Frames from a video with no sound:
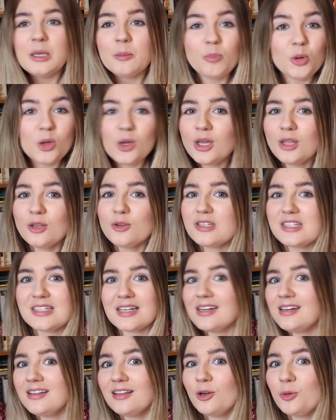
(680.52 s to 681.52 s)
putting those
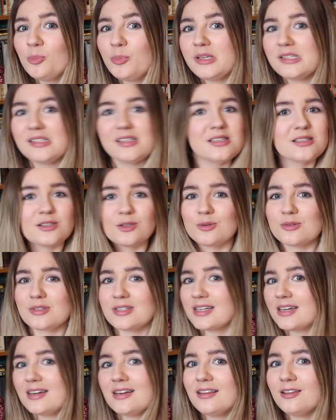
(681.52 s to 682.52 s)
tiny little pieces in those
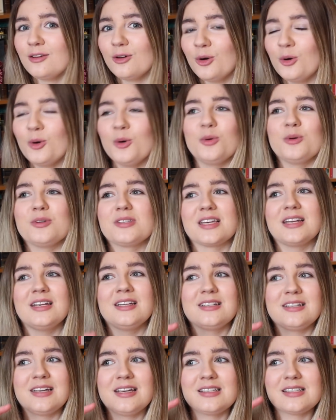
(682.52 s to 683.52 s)
tiny little holes, and
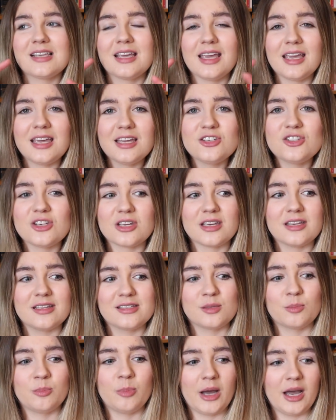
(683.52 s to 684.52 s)
it takes
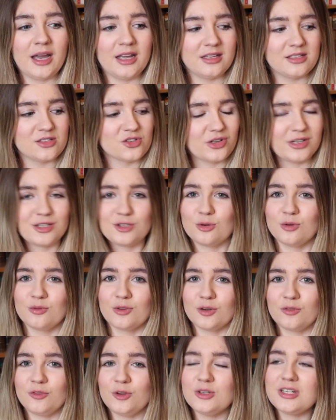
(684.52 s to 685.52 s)
ages, but I can stretch
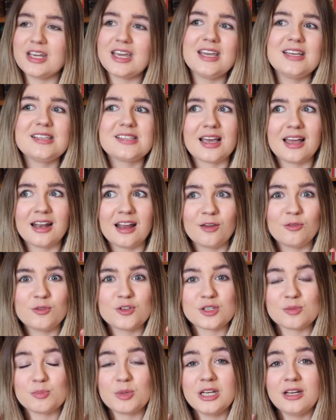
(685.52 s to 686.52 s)
over a few days, and I've
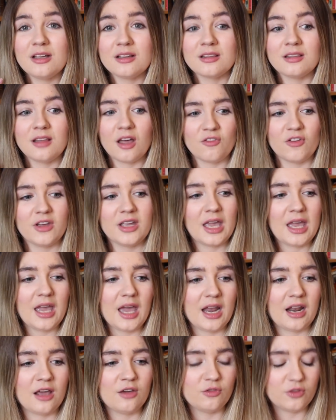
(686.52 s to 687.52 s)
just been loving it.
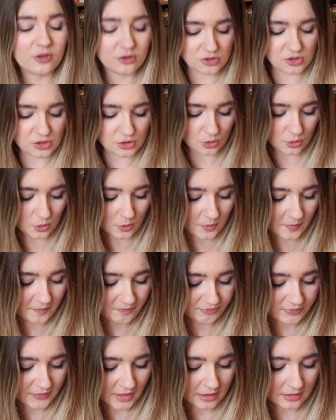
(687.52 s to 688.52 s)
And I feel so
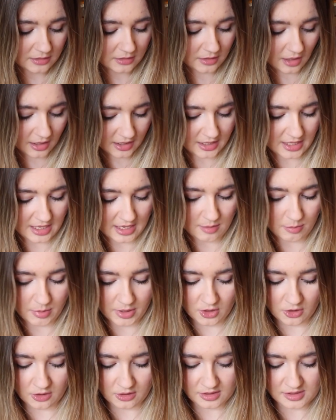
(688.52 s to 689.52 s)
lucky
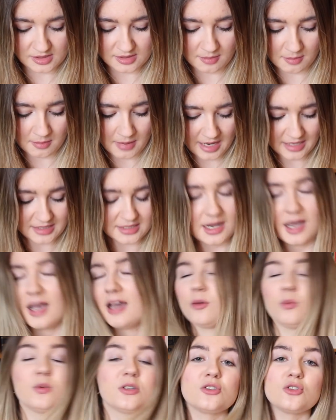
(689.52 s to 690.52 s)
because my
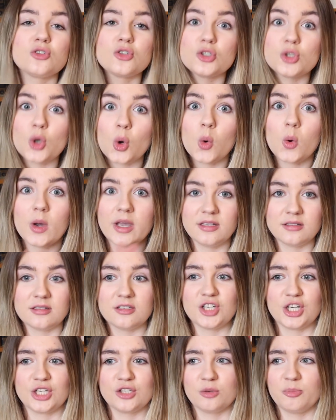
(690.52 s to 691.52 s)
dad was so into
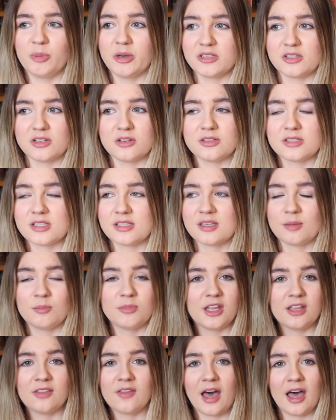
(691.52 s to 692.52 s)
jigsaw puzzles,
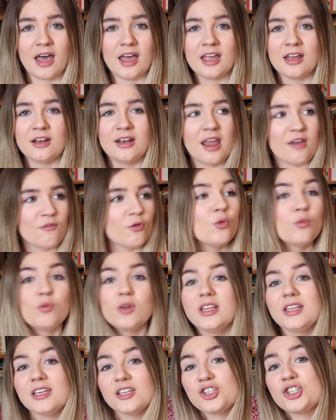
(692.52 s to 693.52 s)
something that I never
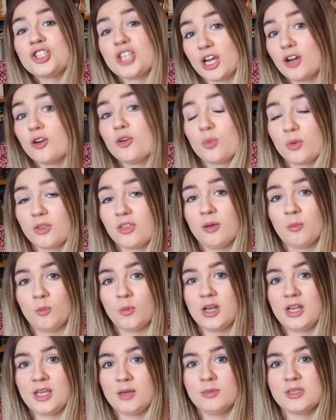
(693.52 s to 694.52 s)
really shared with him
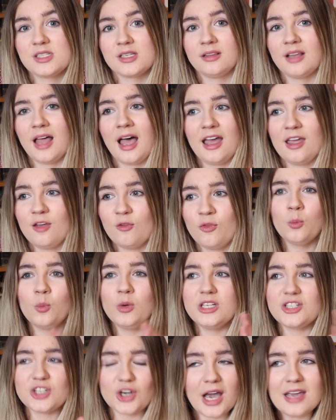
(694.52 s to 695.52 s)
when he was alive.
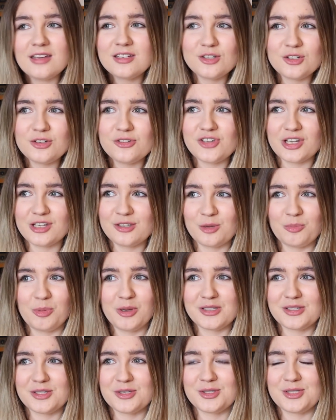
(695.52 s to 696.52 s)
We tried to do jigsaw
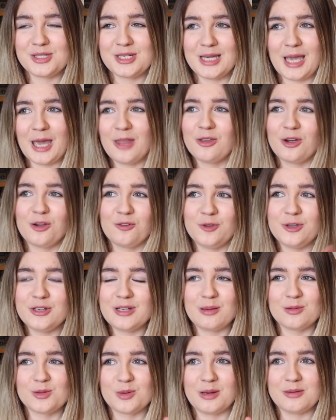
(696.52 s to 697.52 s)
puzzles together a few
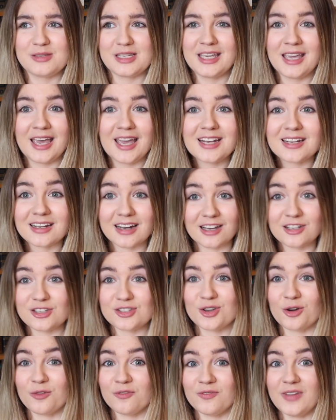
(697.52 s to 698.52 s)
times when I was a kid, and I
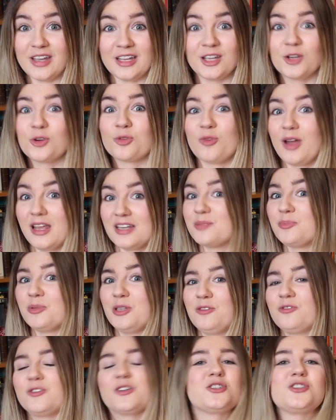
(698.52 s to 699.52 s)
just got
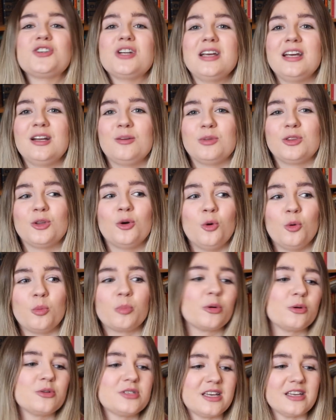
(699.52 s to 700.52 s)
incredibly frustrated with the whole
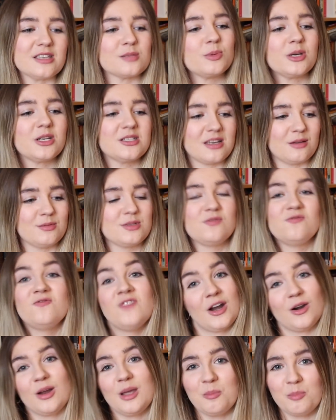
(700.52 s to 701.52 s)
process because I was a
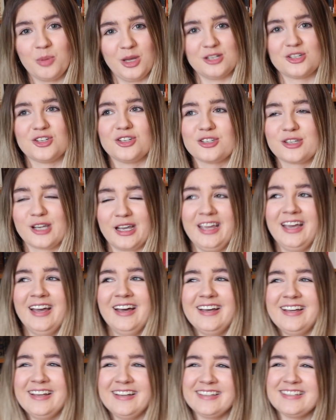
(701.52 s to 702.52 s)
very impatient child.
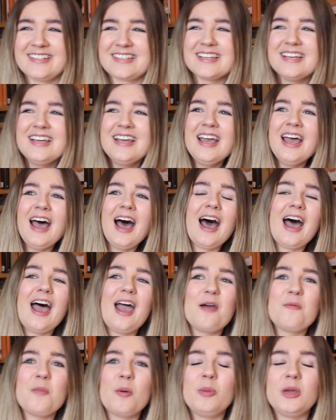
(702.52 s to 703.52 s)

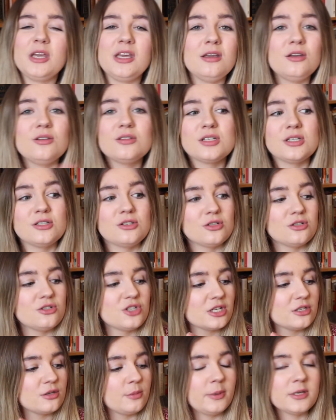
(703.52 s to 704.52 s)
But he used to do
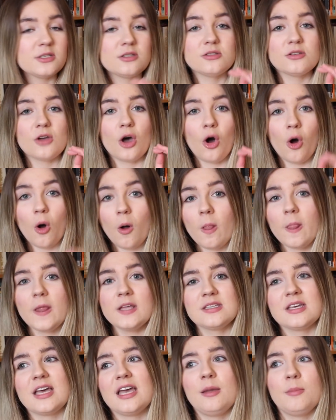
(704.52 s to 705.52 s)
jigsaw puzzles all
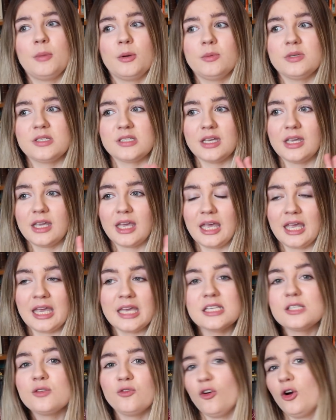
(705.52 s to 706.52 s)
the time. It was like
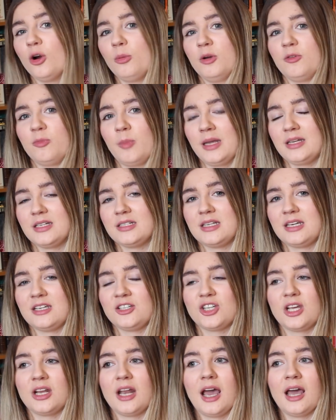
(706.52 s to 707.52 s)
his form of
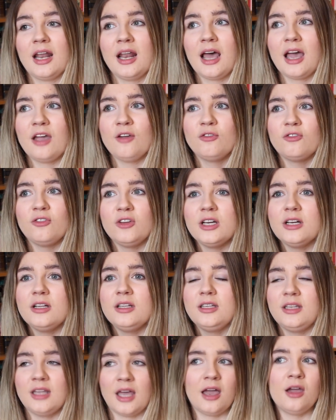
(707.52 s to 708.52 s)
meditation, and I
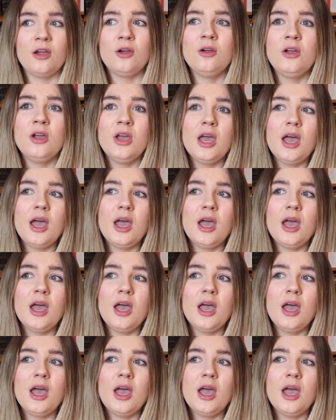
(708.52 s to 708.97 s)
feel now